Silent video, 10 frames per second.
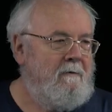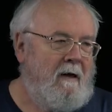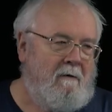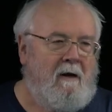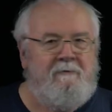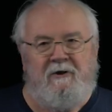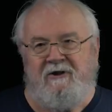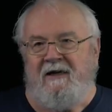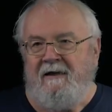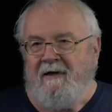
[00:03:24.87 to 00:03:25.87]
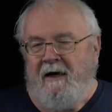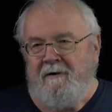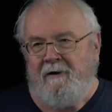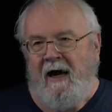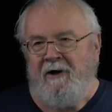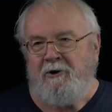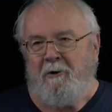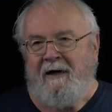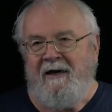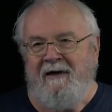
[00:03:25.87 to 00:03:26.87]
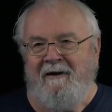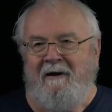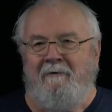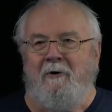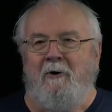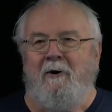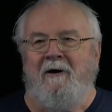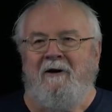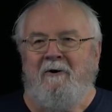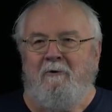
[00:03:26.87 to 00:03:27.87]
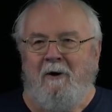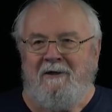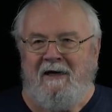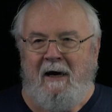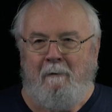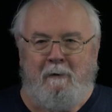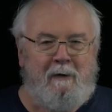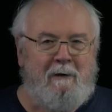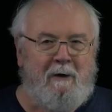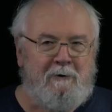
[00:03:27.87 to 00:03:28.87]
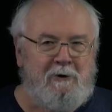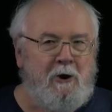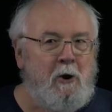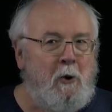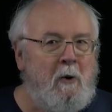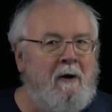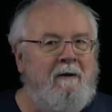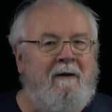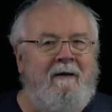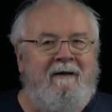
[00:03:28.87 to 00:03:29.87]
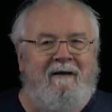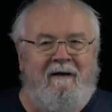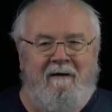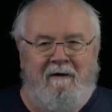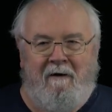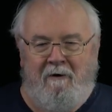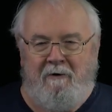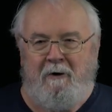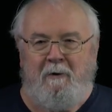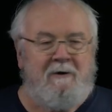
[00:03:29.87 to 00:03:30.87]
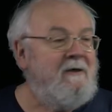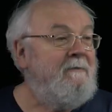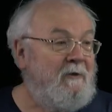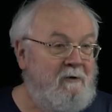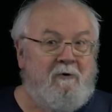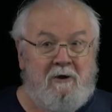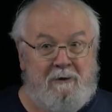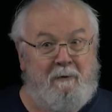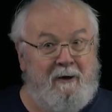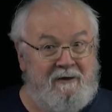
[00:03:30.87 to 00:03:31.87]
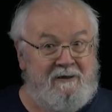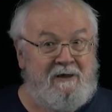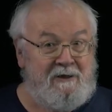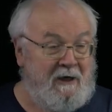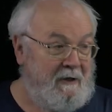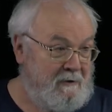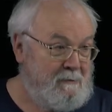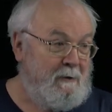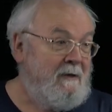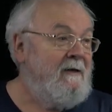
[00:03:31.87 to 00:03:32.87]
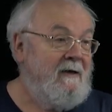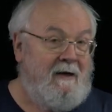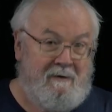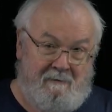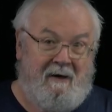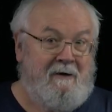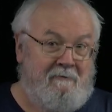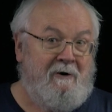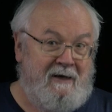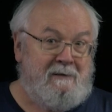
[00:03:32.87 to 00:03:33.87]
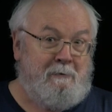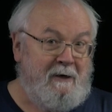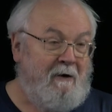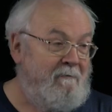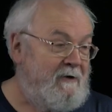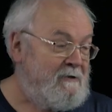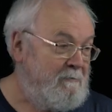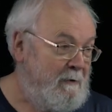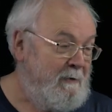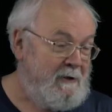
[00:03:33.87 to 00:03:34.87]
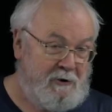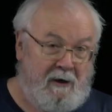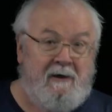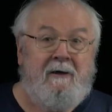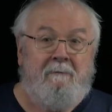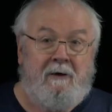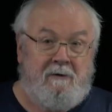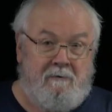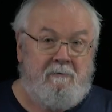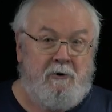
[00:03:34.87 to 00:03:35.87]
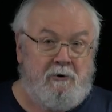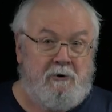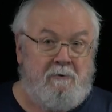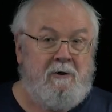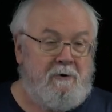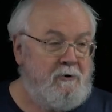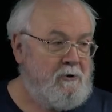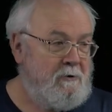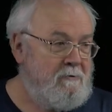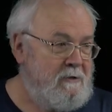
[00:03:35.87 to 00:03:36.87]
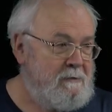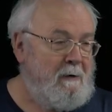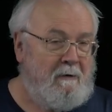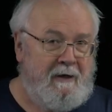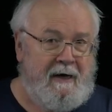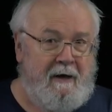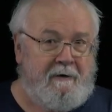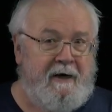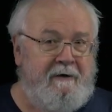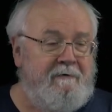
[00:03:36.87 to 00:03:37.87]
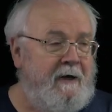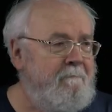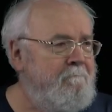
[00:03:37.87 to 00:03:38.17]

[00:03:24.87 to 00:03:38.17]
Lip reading: Now, I've just said that casually. If you're writing up a BMO2 argument, you've got to supply the details. But I agree, it's pretty obvious from the picture, but you should spell that out carefully.